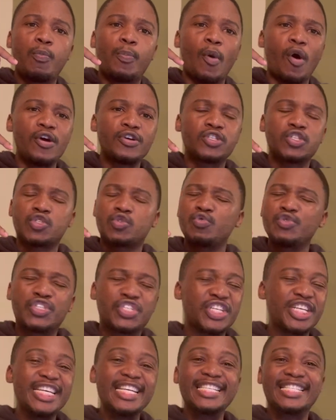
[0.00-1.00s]
points to
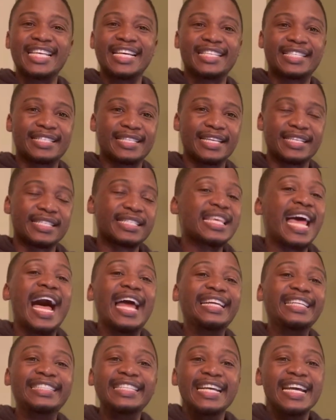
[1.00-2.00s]
Jesus the
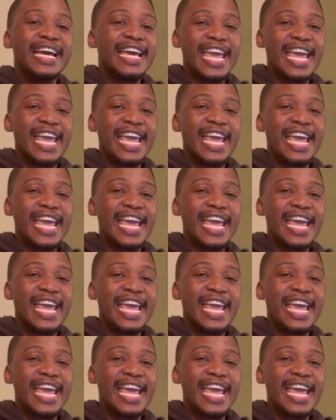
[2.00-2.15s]
Son,